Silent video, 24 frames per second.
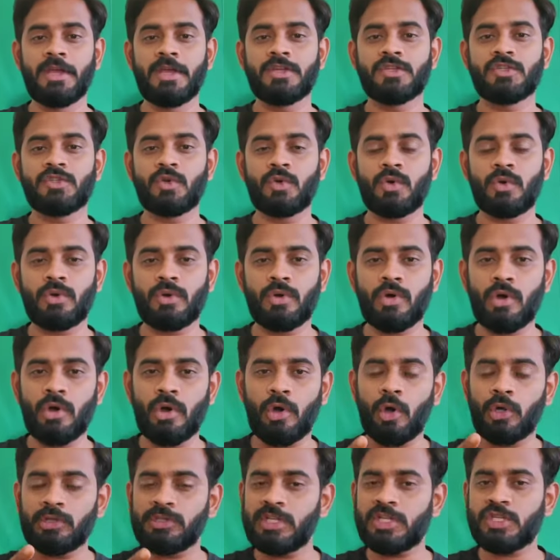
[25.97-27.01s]
So
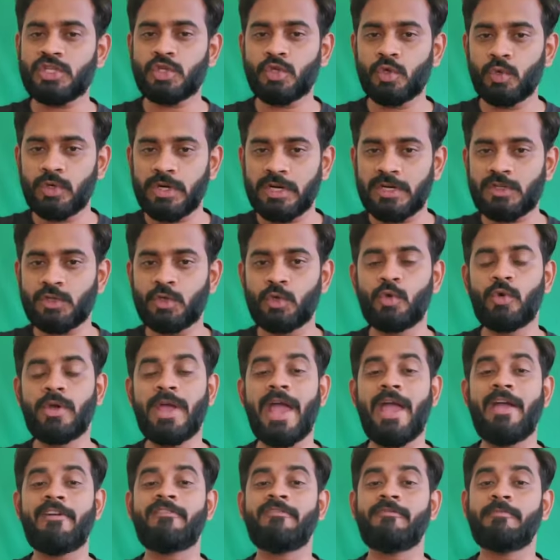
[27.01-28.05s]
all the students who
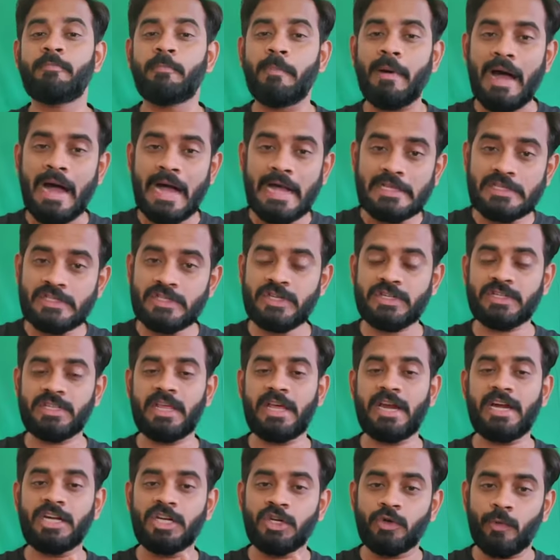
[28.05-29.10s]
have passed
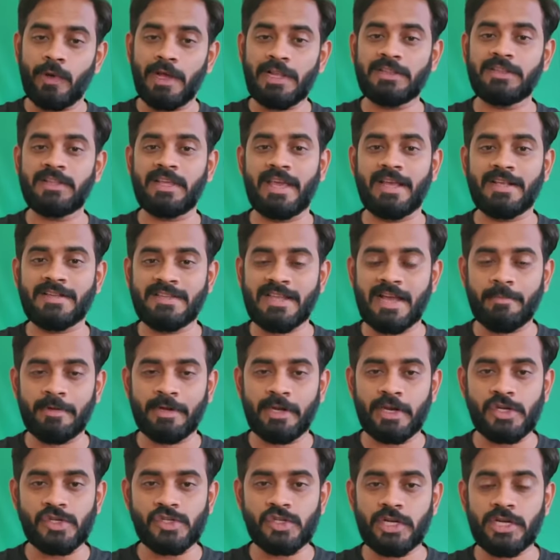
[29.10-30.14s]
their 12th
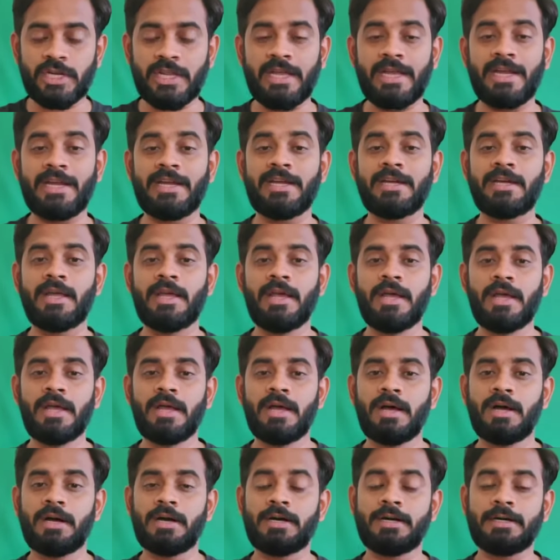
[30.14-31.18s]
examination in
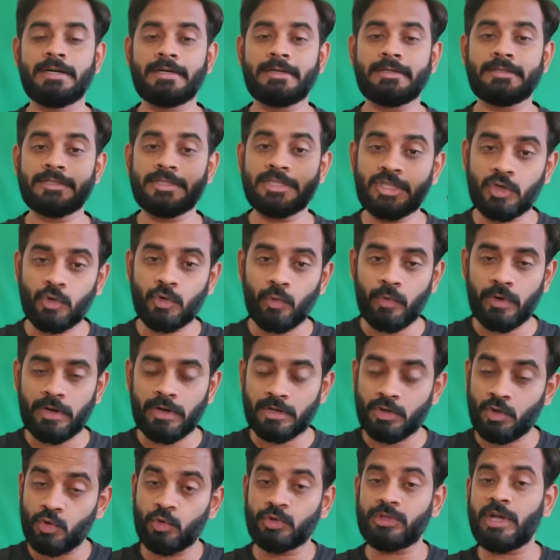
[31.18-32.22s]

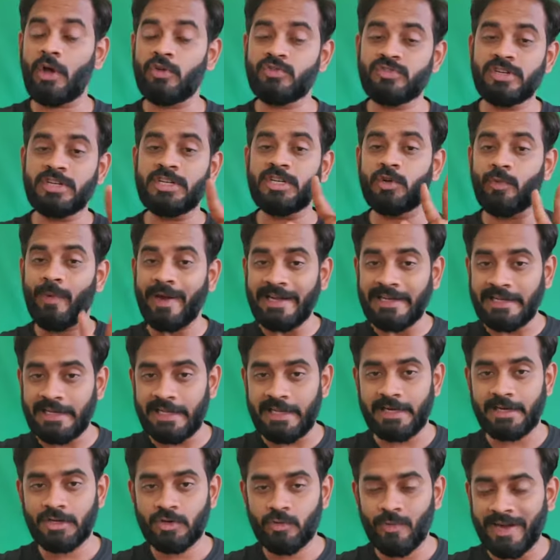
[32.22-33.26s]
2020 mein
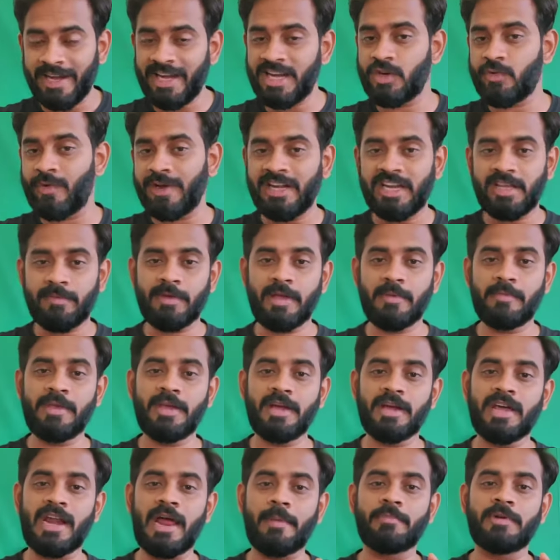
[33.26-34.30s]

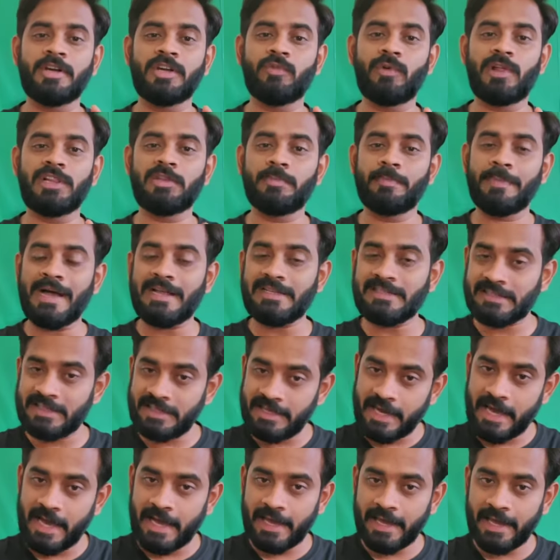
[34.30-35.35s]
bhi agar aapne 12th pass
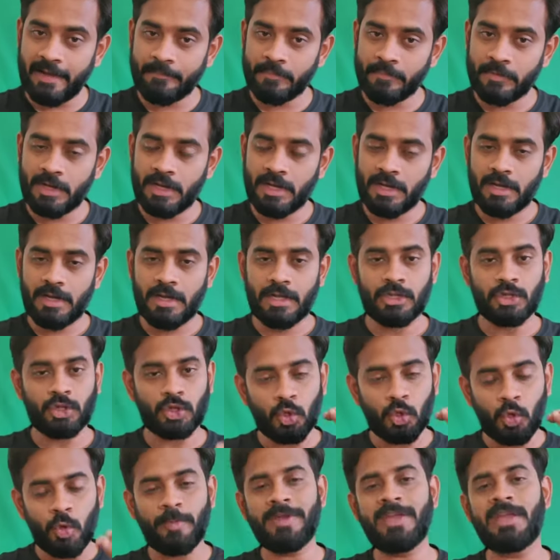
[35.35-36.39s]
kiya hai
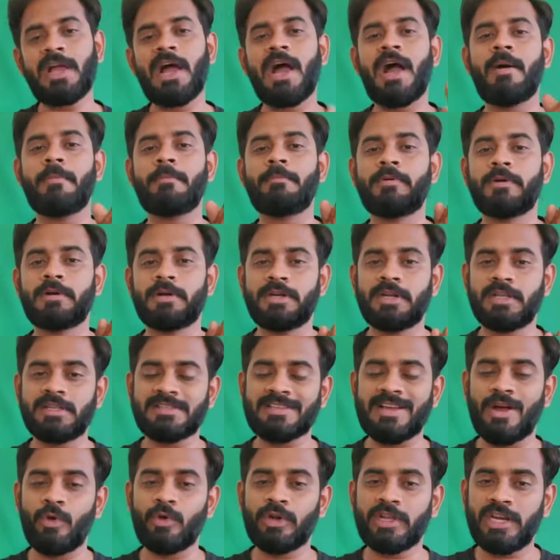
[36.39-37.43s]
to bhi aap
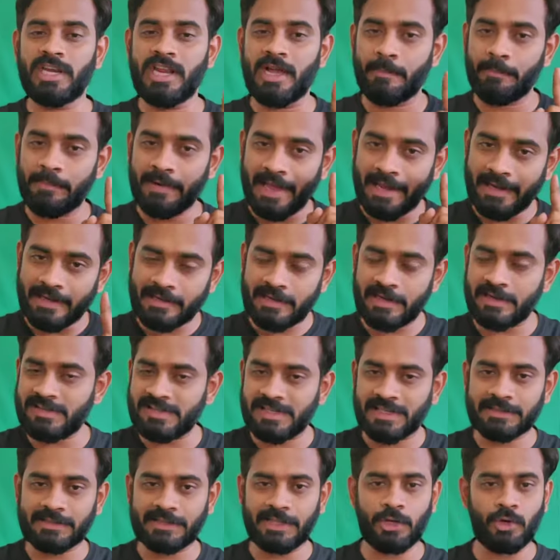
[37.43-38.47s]
discount ke liye apply kar
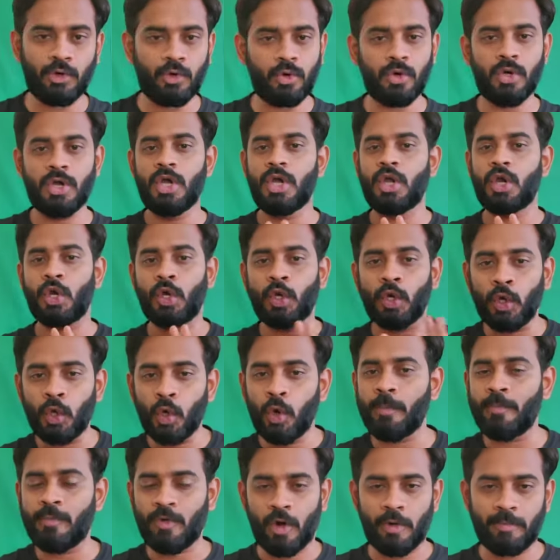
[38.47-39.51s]
sakte ho,
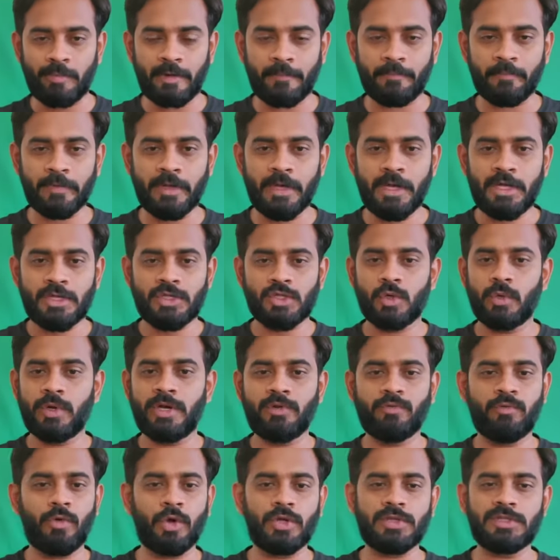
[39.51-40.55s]
no problem. So
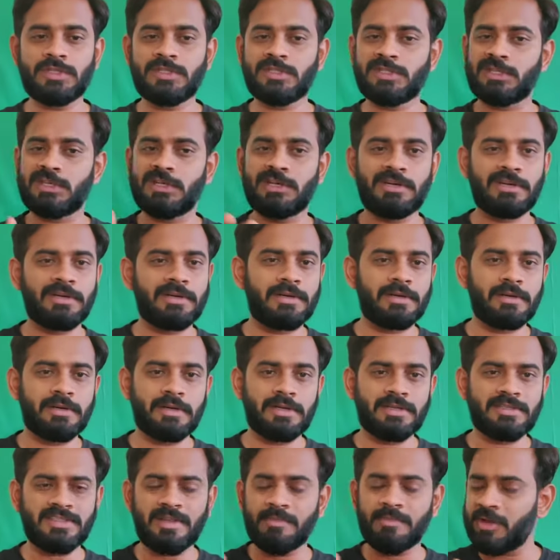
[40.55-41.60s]
it
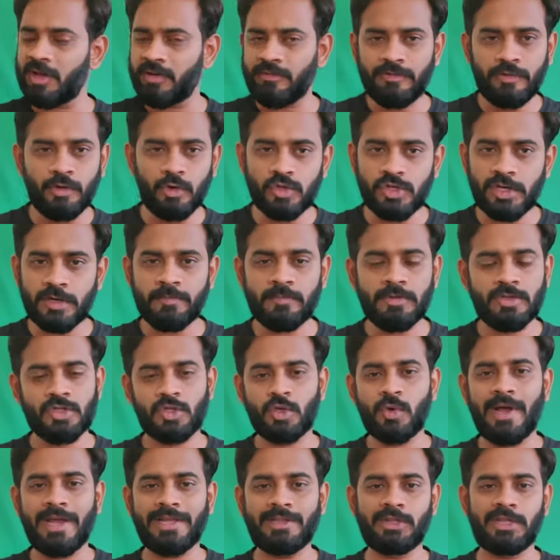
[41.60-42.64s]
was some confusion,
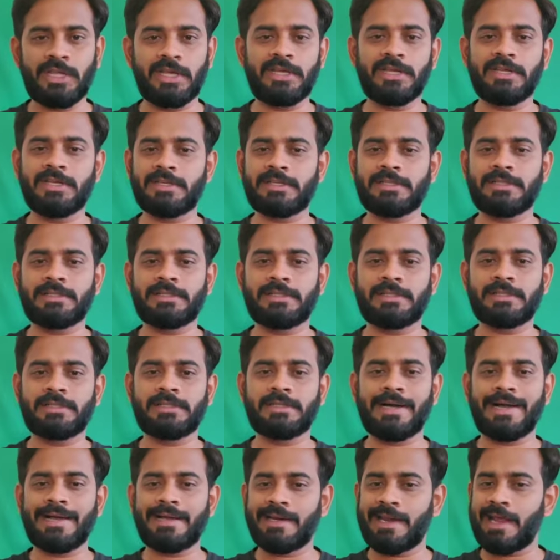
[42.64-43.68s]
so I think
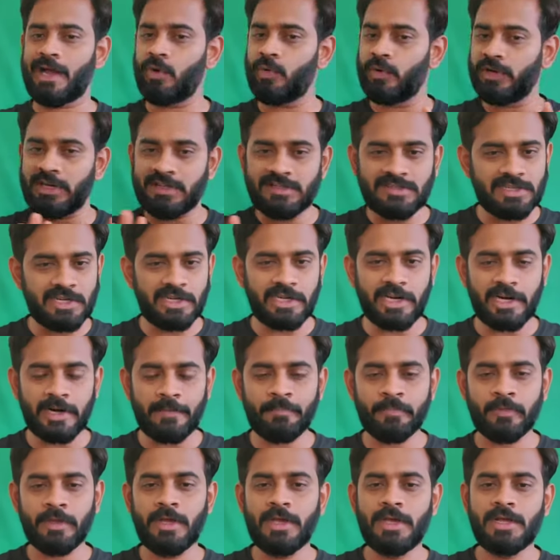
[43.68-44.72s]
now it is
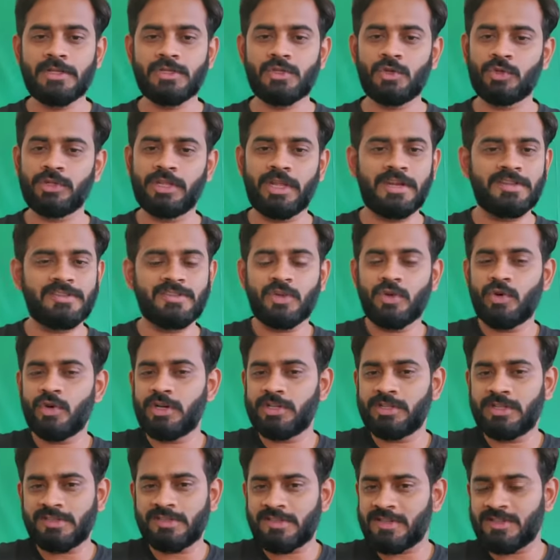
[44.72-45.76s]
clear. So
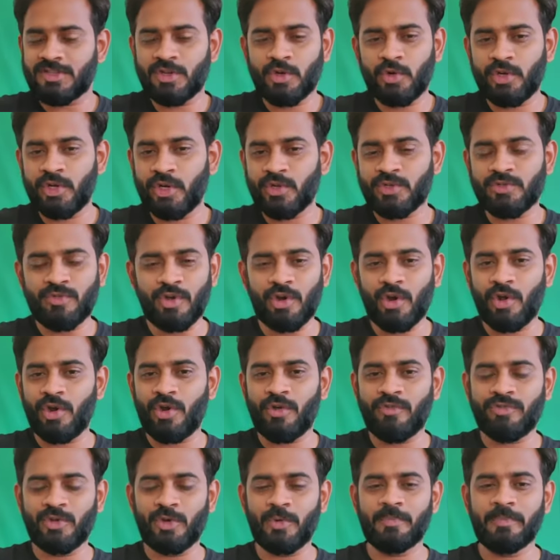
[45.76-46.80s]
this is a good news for
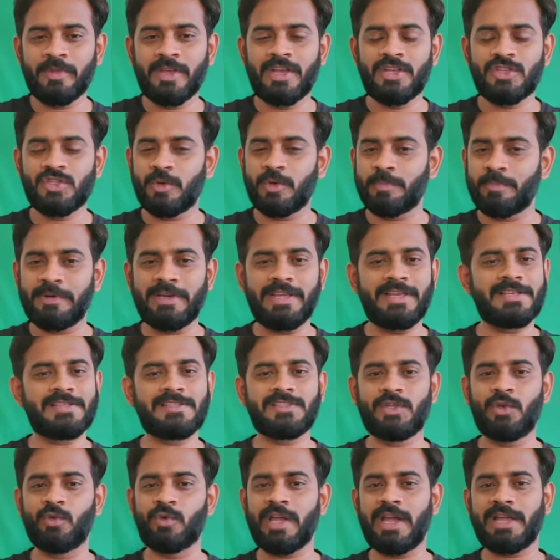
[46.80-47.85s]
all of you. So
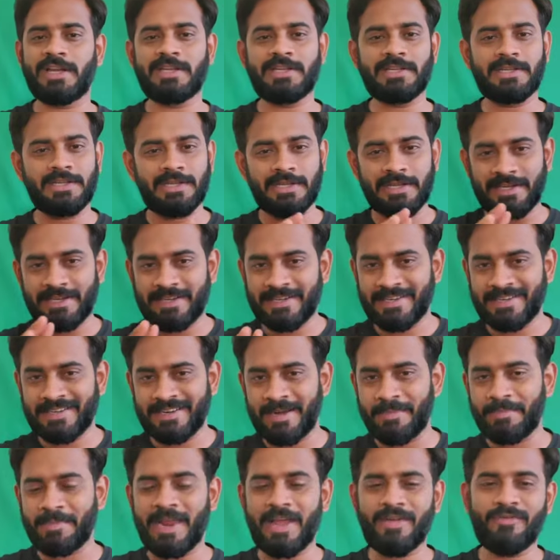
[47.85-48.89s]
please you can
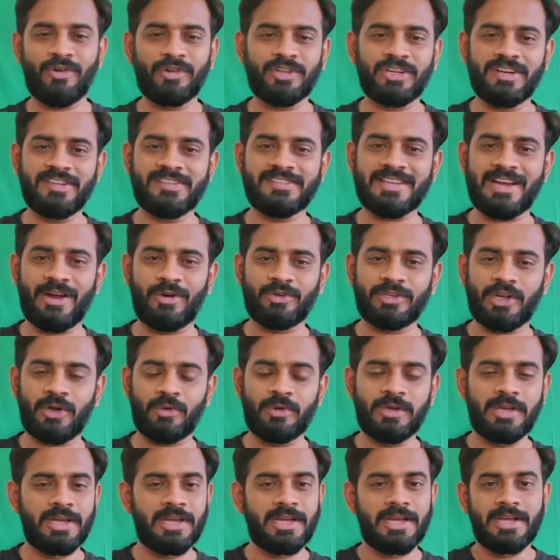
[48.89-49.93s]
apply for the discount
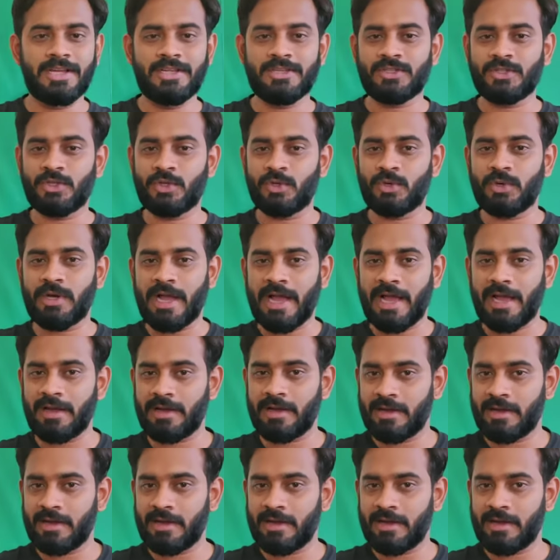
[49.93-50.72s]
now. So